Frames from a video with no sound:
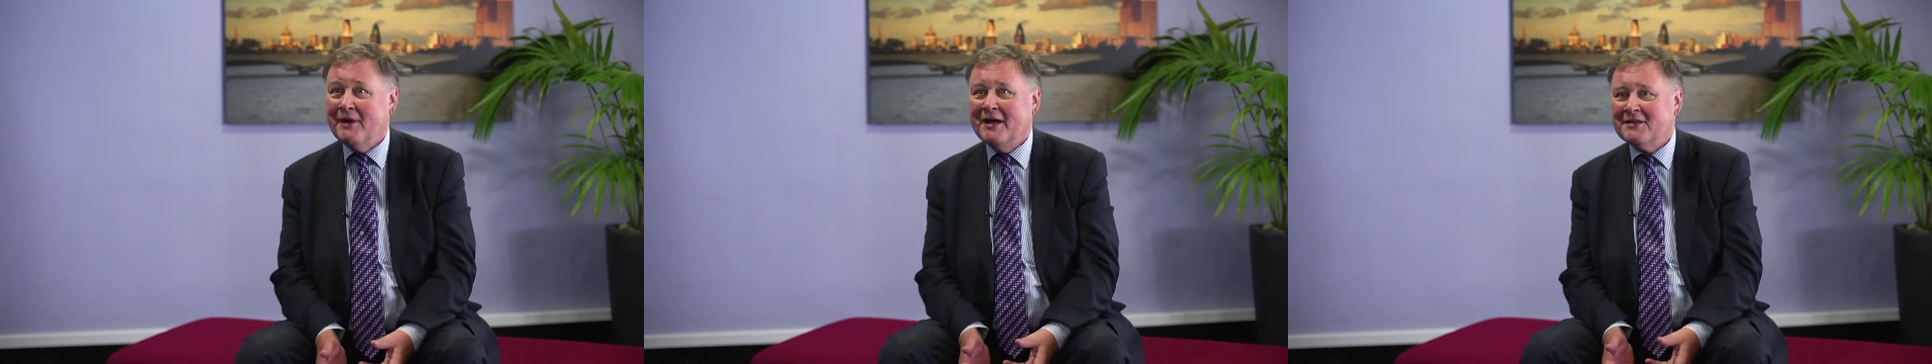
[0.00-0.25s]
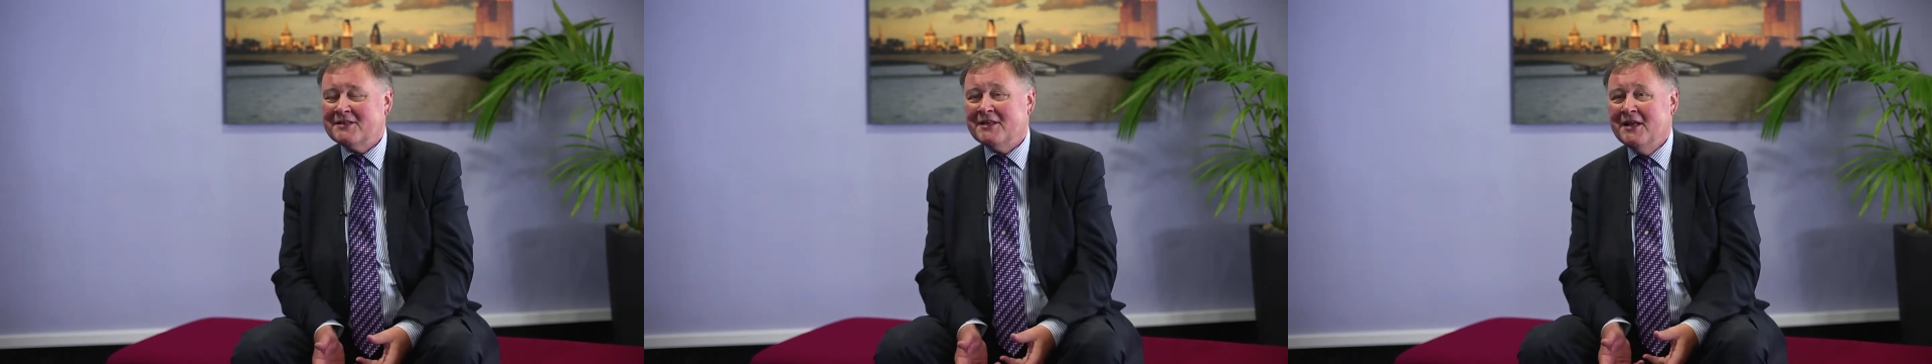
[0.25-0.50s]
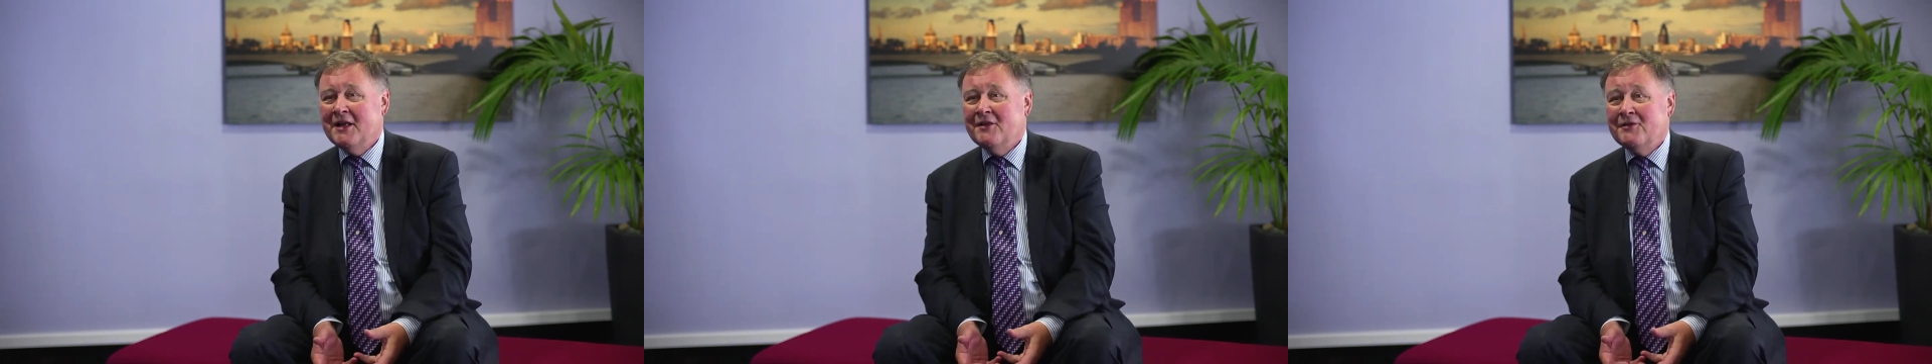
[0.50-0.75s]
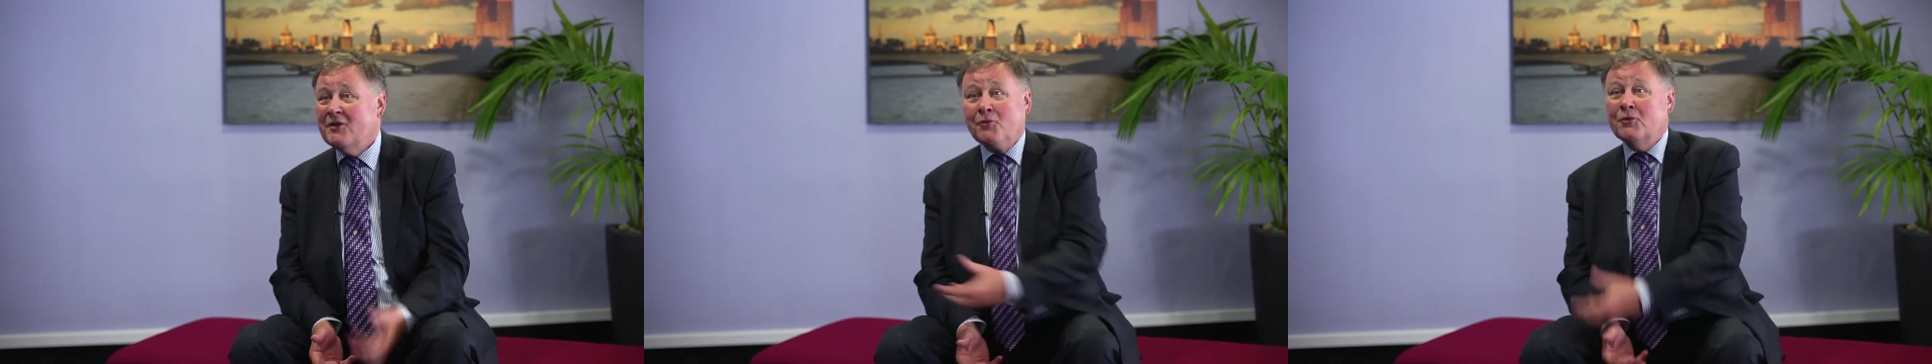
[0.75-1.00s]
maths
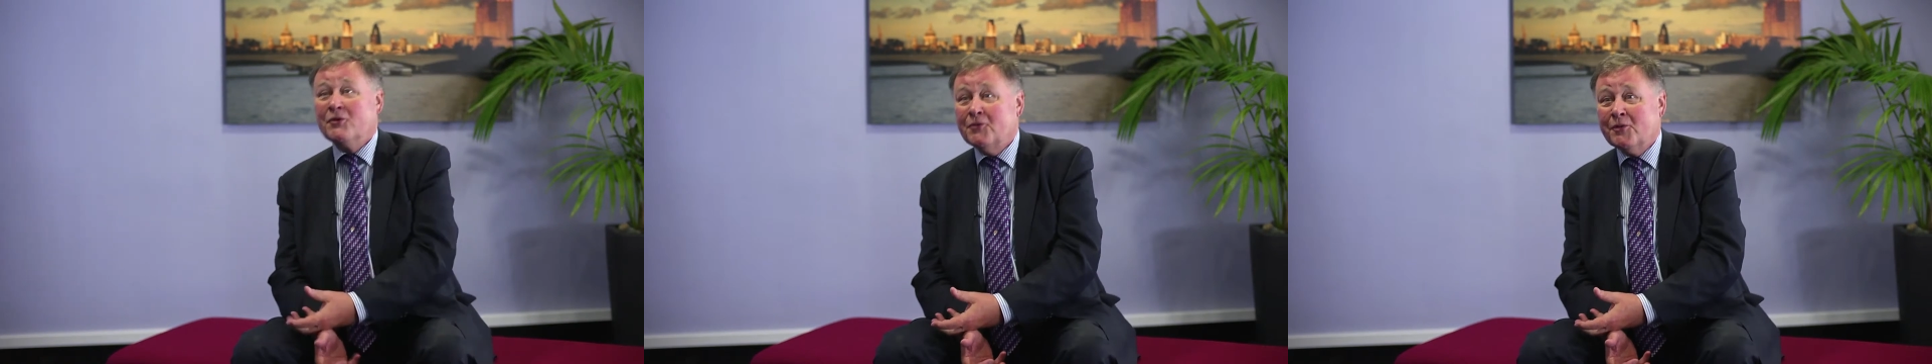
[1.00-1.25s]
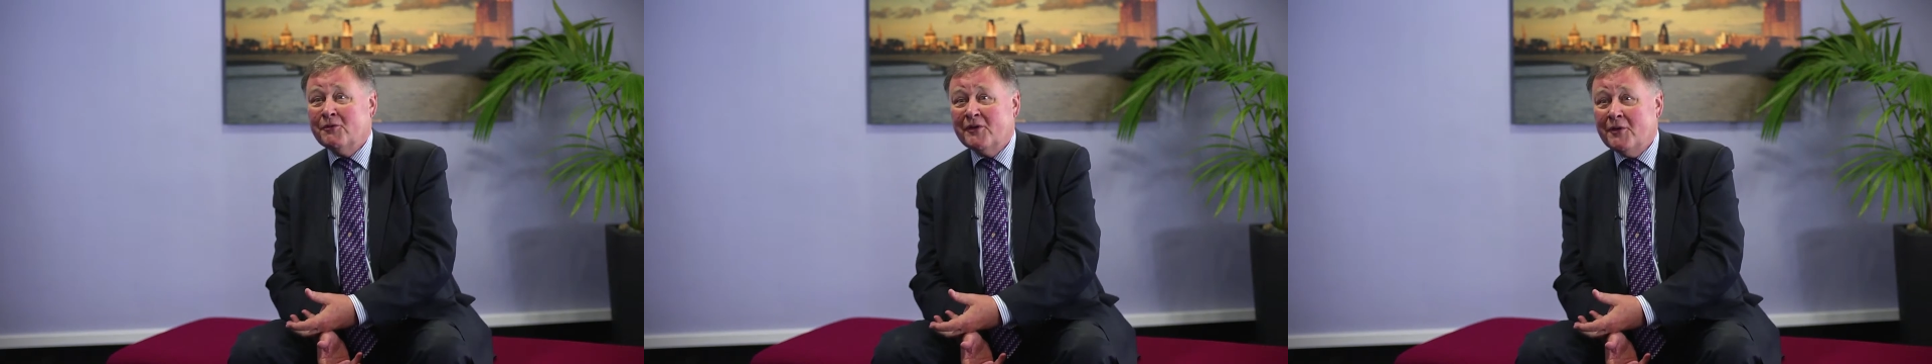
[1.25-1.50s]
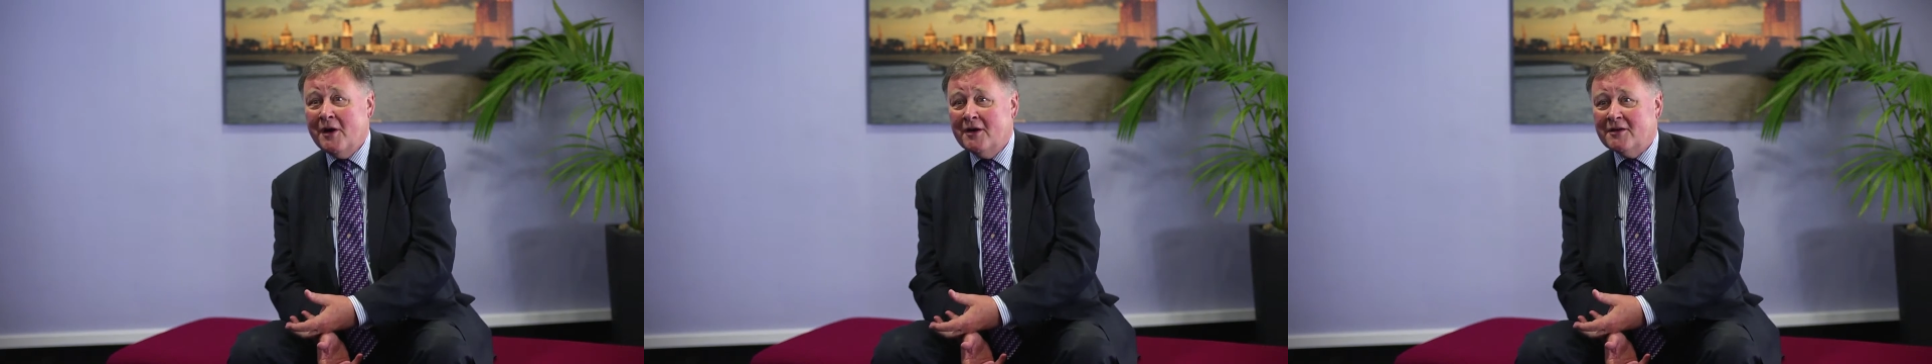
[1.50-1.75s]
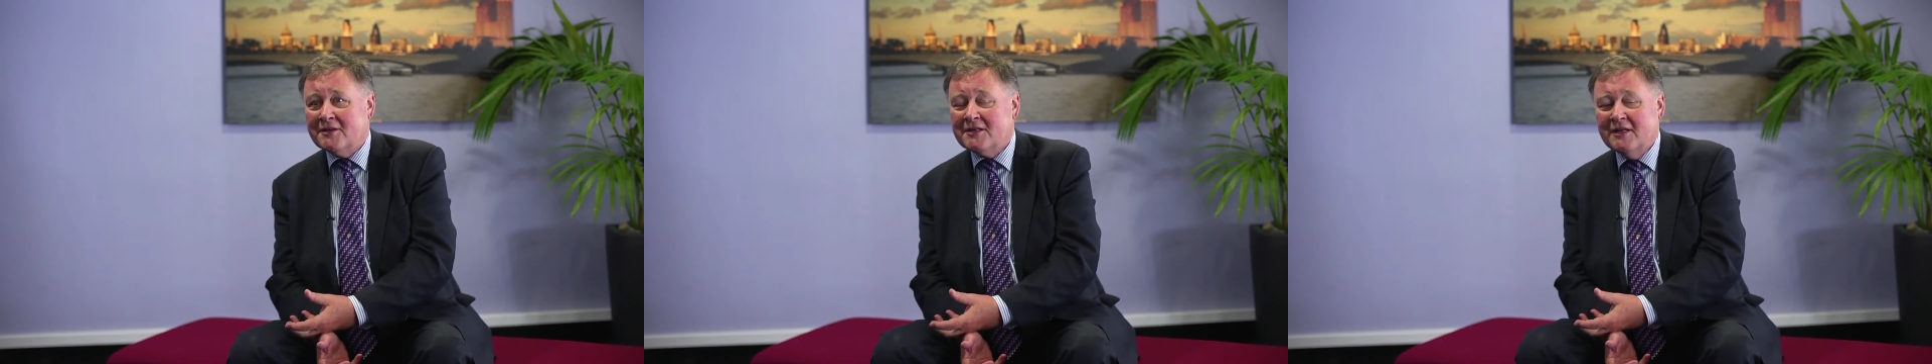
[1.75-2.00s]
that the world of work
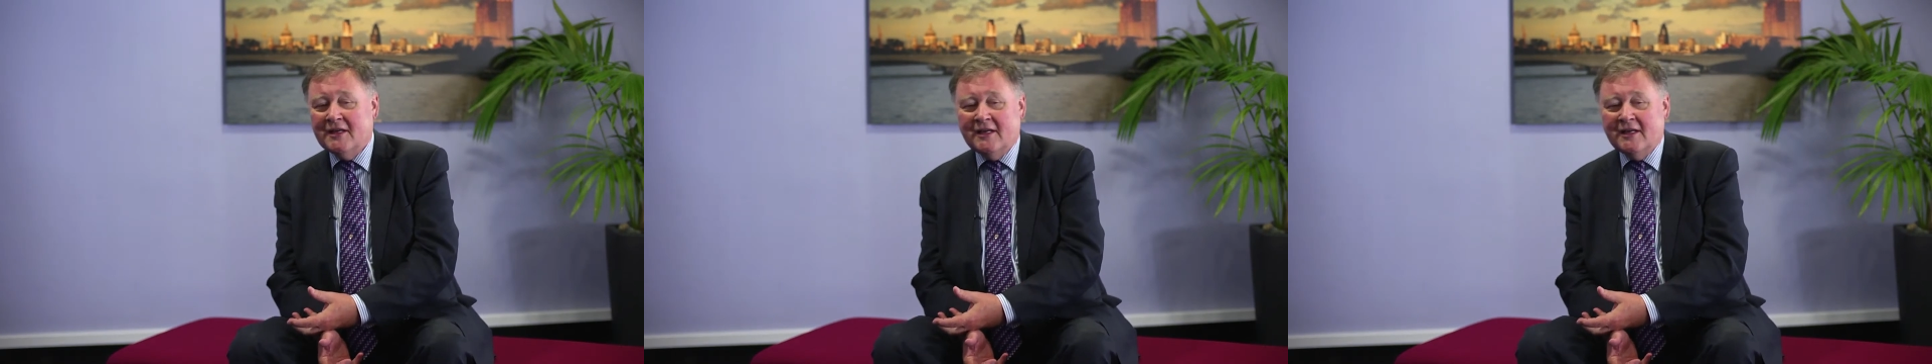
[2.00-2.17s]
requires.